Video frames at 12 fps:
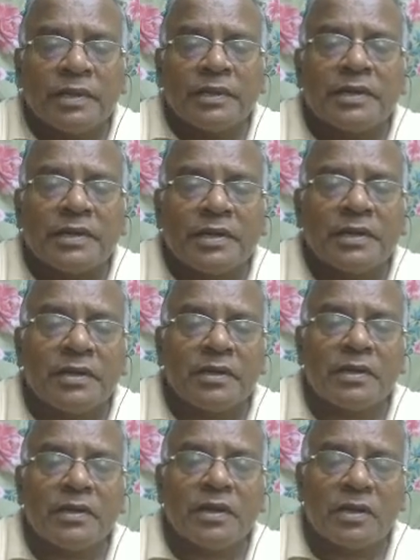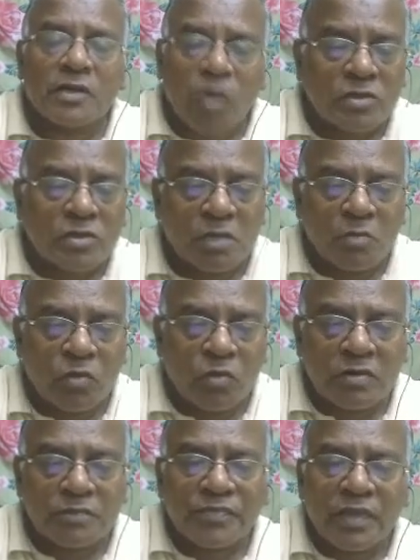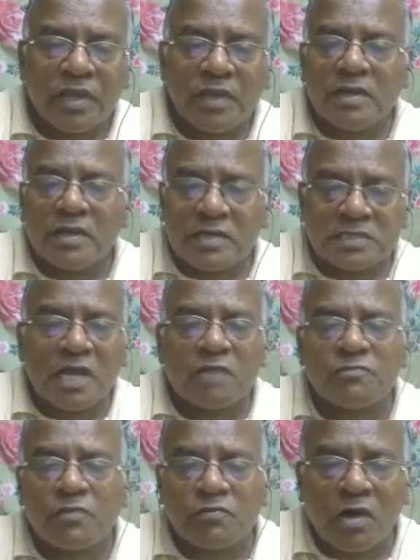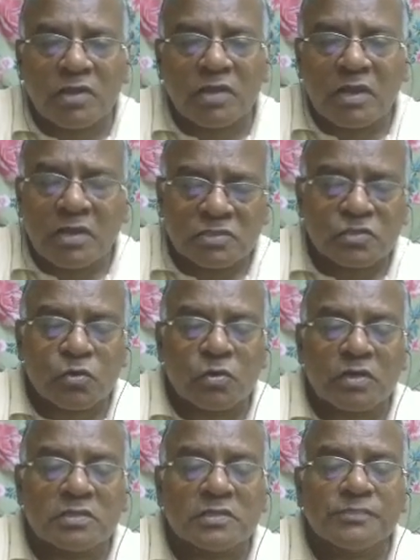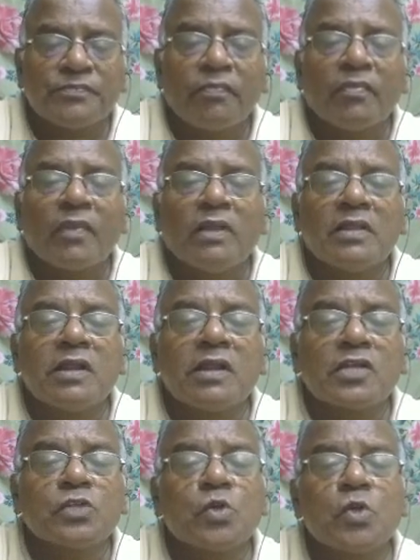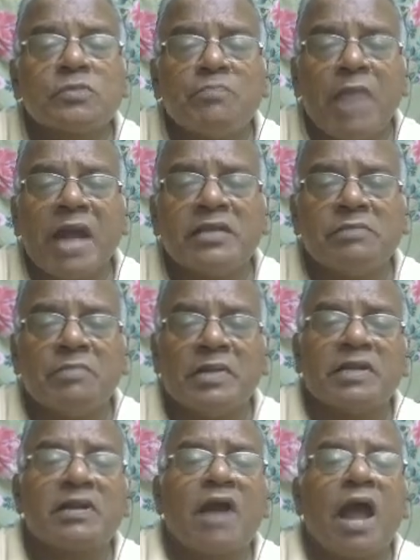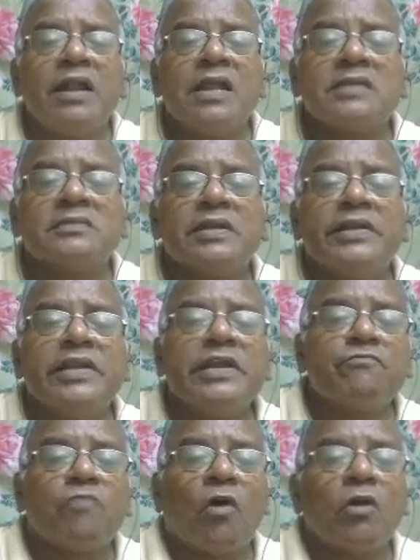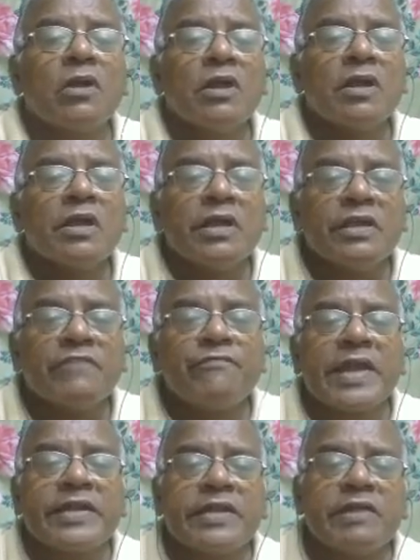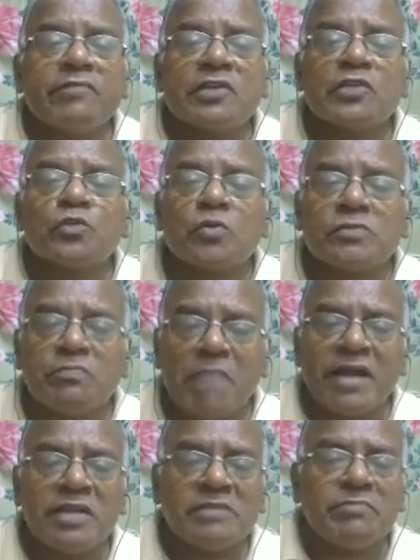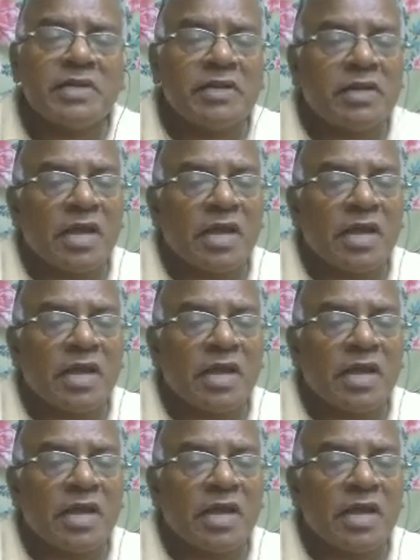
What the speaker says: it talks about. It is helpful for the students. Then resource management. It highlights the need for effective resource management in